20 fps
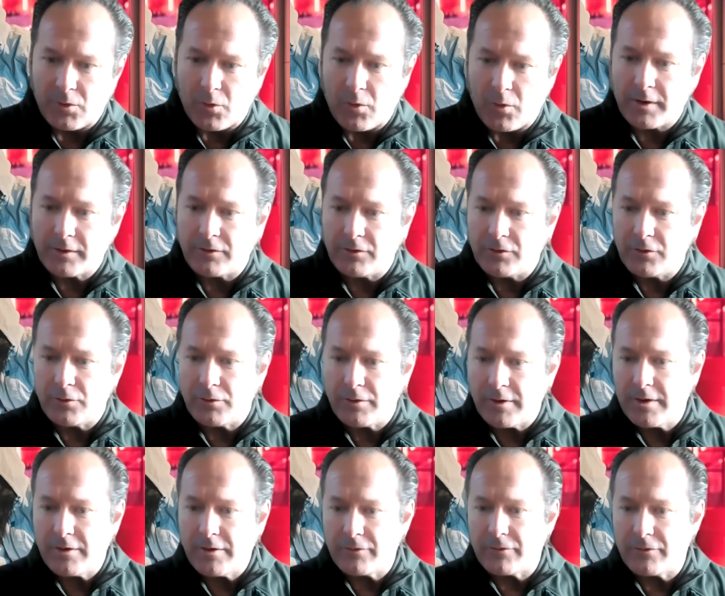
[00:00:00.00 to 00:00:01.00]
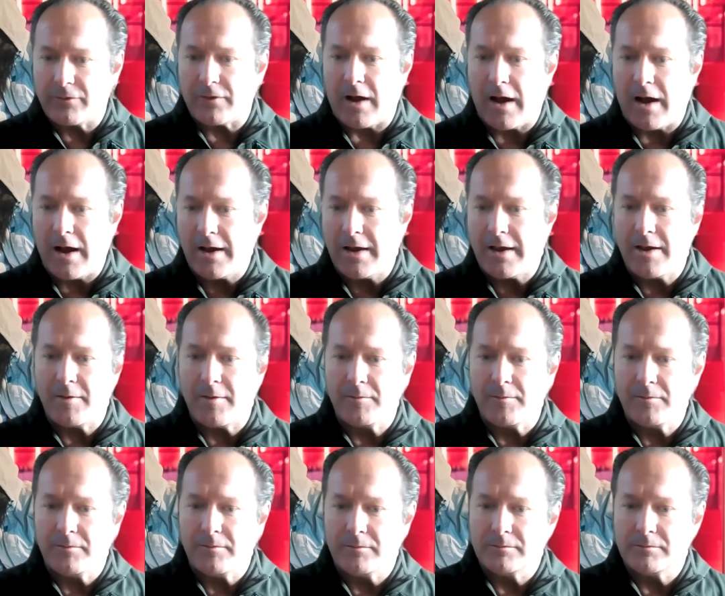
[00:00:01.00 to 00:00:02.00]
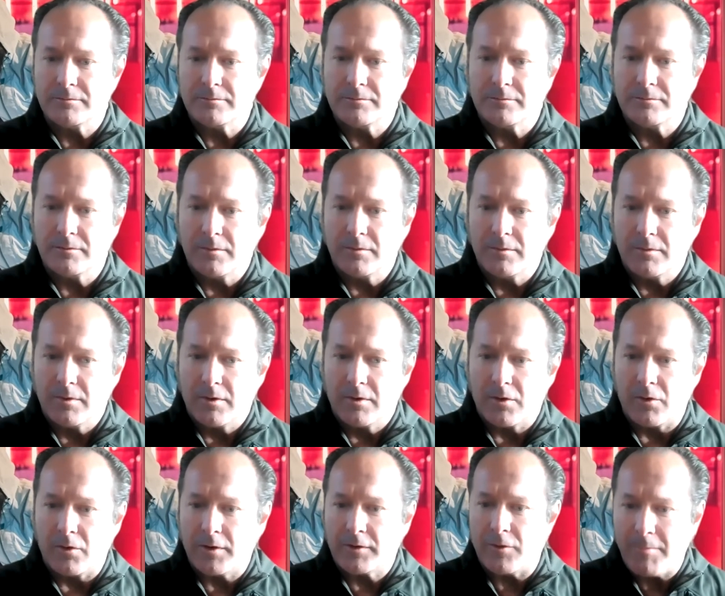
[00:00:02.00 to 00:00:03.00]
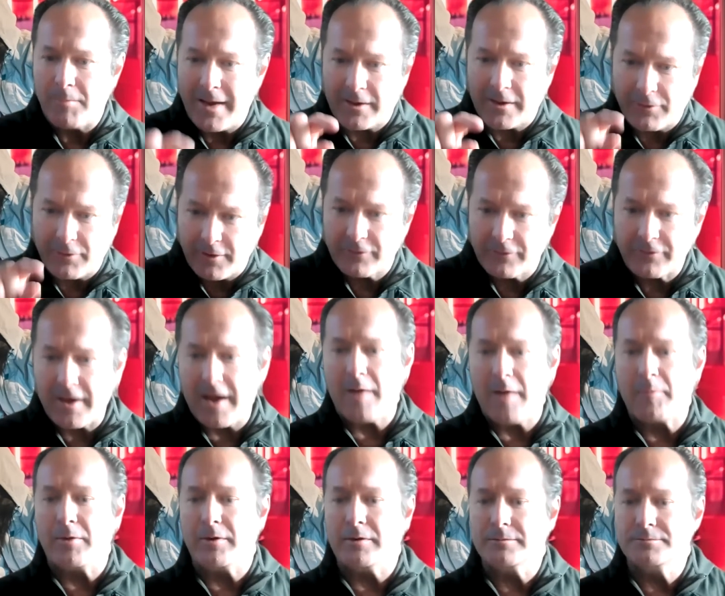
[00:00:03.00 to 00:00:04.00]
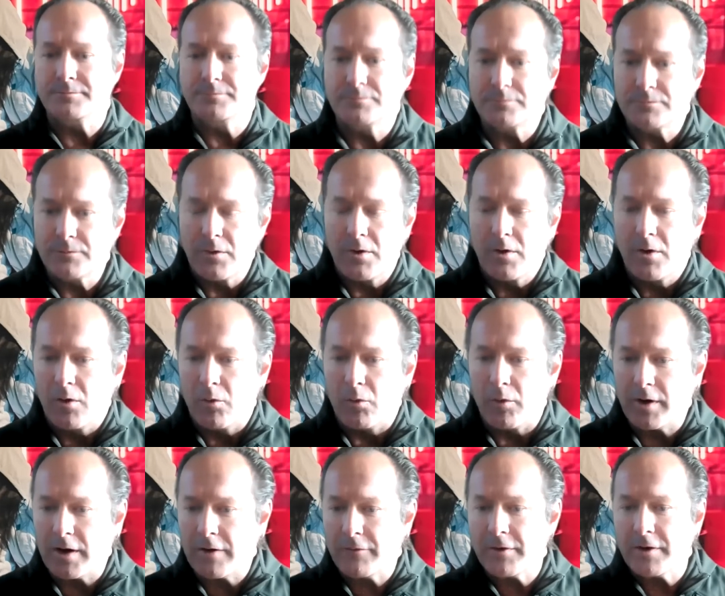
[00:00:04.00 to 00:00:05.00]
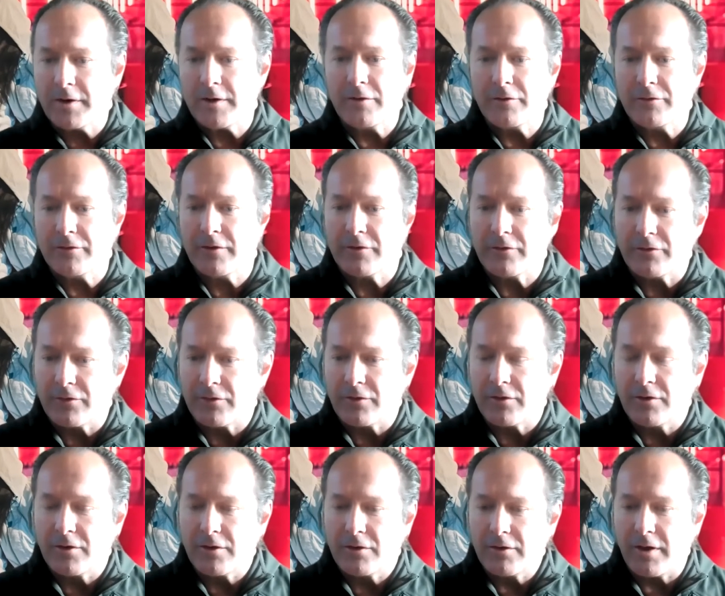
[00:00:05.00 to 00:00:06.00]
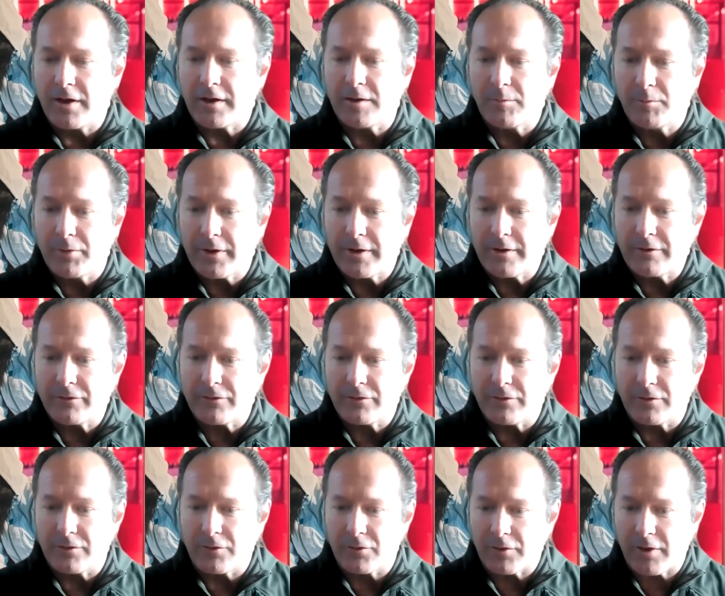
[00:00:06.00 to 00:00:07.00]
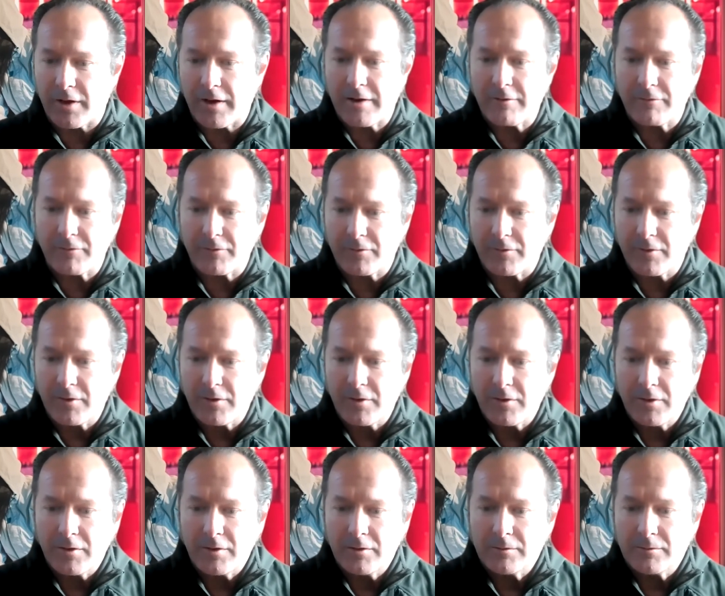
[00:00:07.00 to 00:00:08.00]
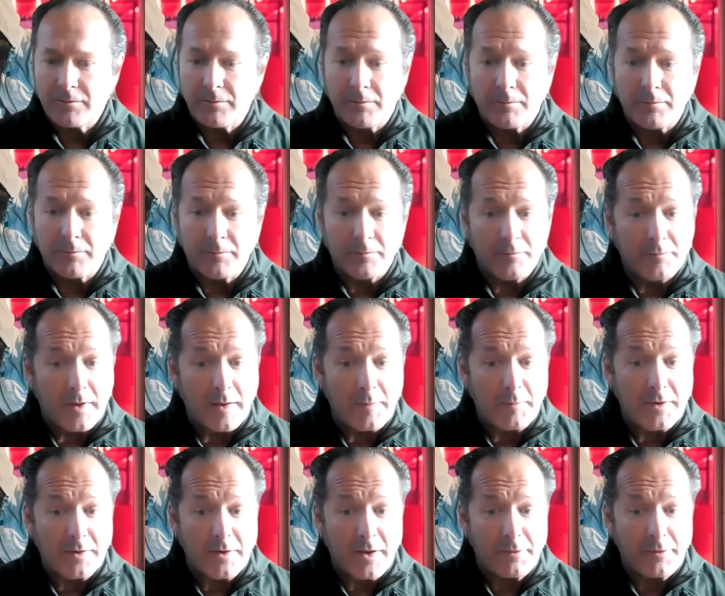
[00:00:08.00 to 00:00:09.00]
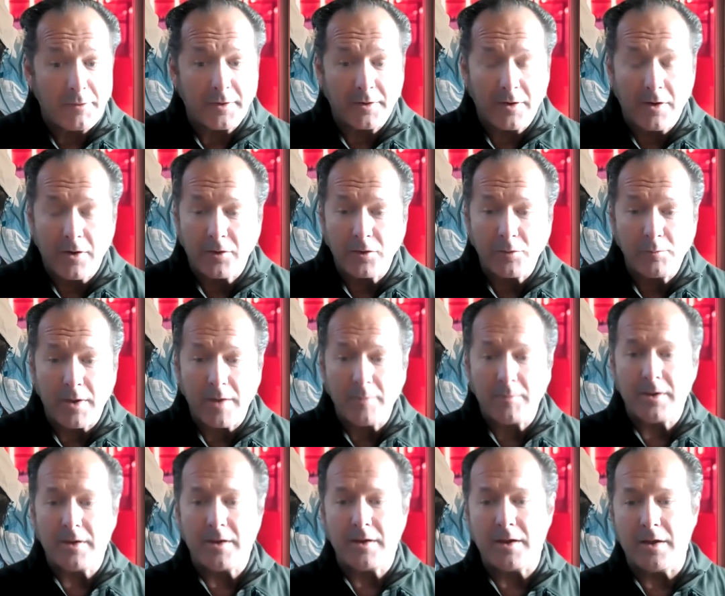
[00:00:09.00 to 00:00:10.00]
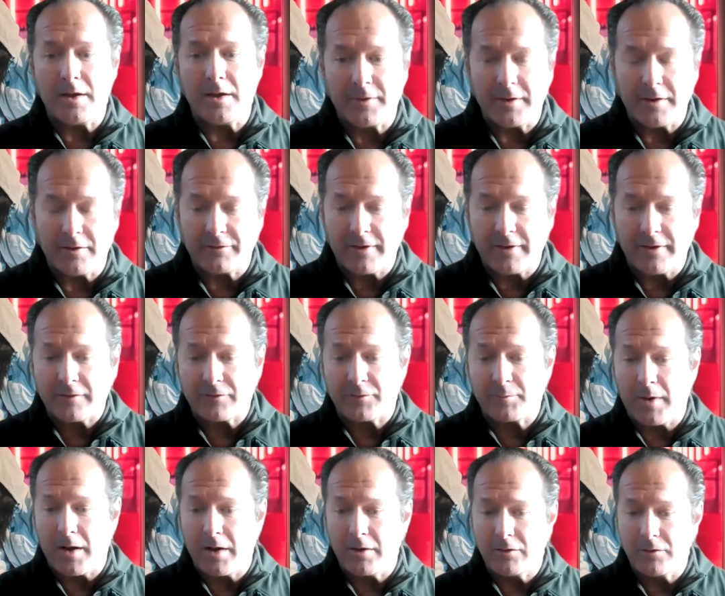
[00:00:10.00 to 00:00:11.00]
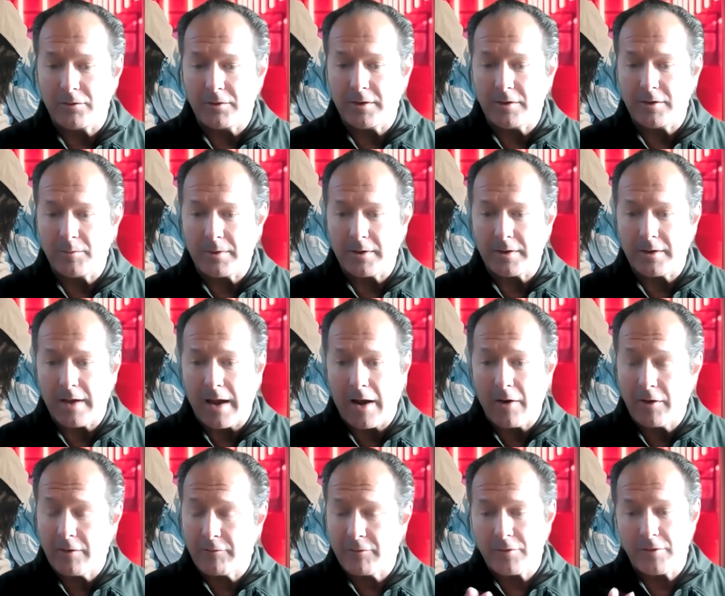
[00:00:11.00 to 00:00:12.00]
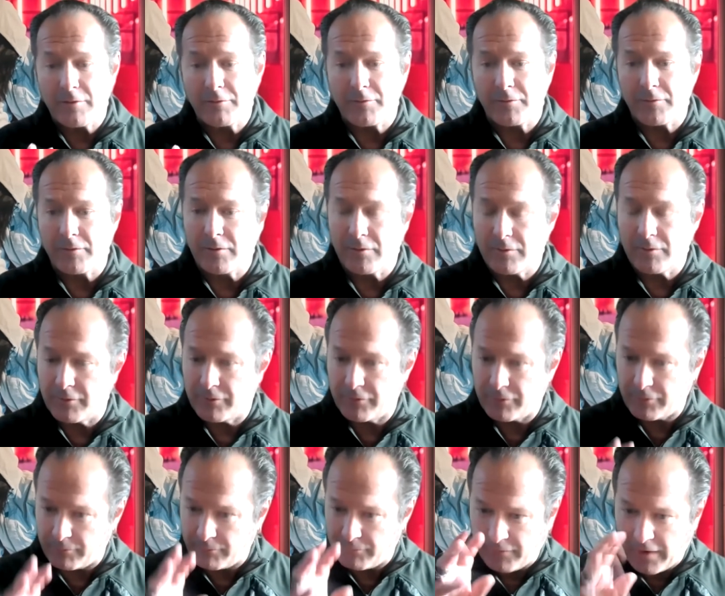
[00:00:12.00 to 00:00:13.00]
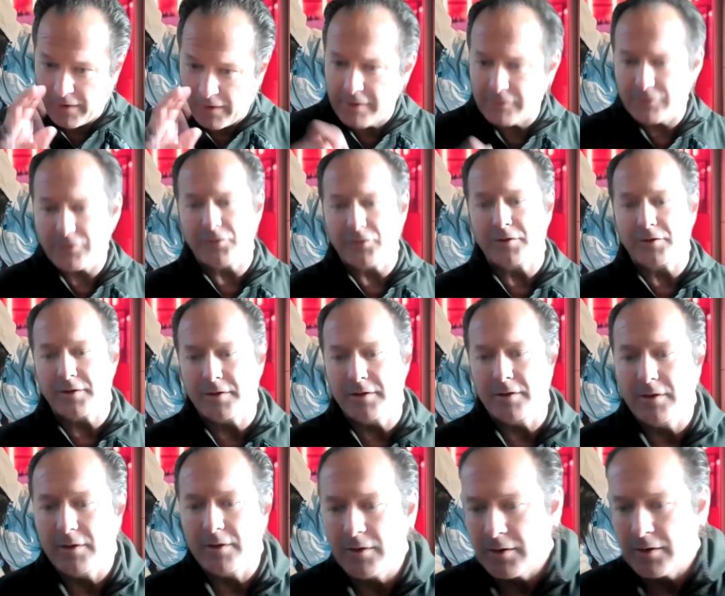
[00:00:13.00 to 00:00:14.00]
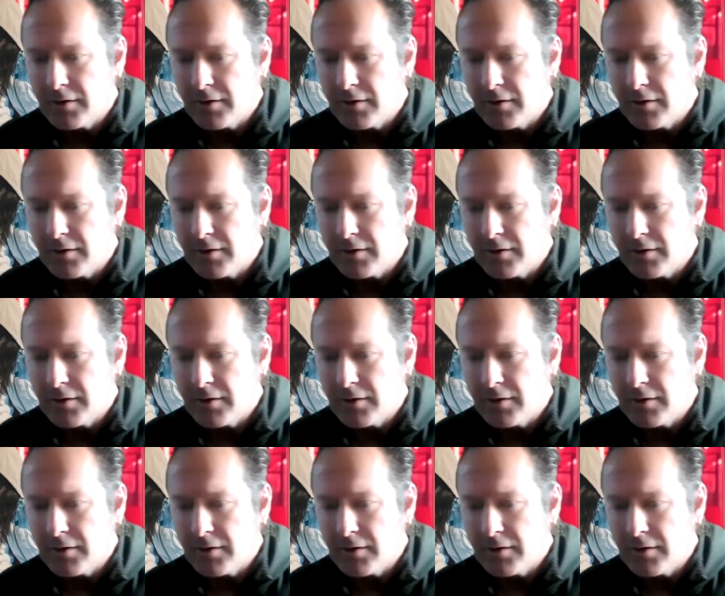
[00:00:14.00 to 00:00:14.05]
going to do this. I am going to make this happen. Whatever it is that's taking place in your life, maybe nothing at all. You may be at the exact spot you need to be. However, there's some fine tuning,